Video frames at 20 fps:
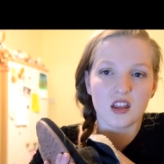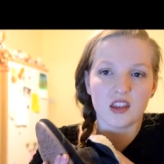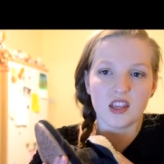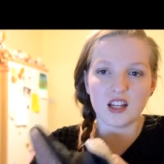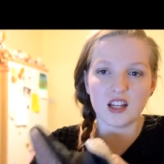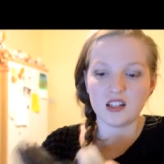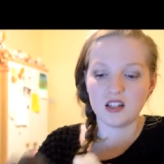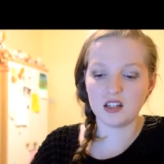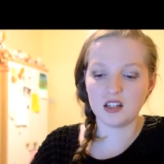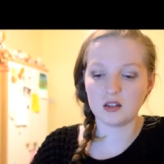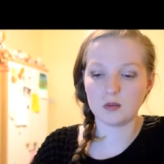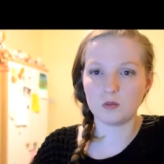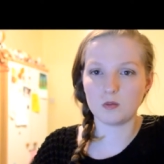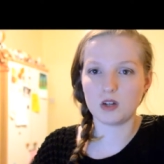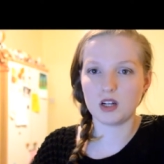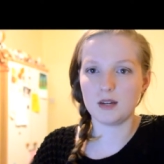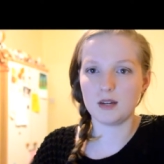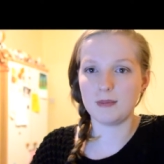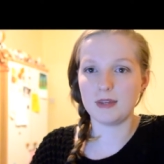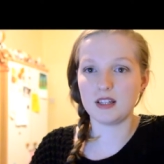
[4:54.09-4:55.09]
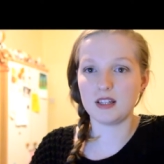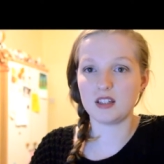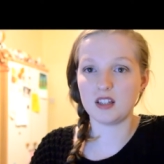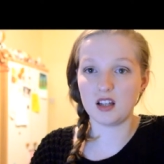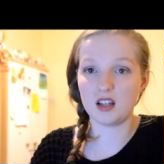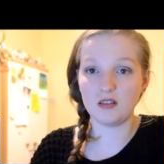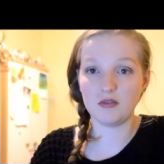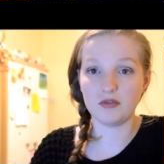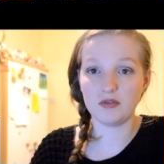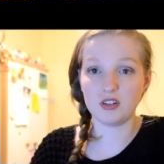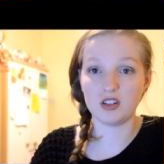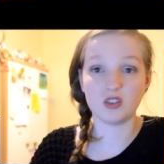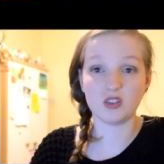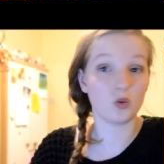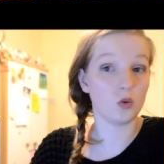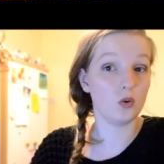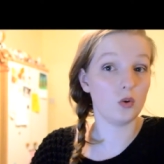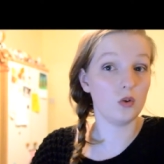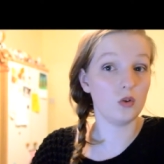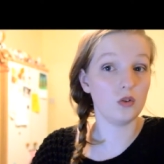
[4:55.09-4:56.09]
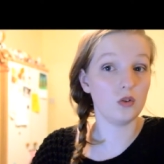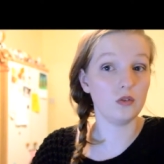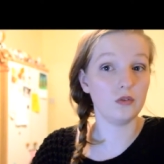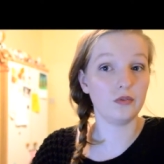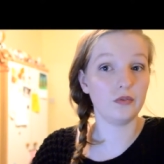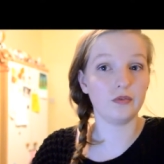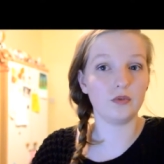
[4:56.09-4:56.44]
that is my Miss Selfridge's haul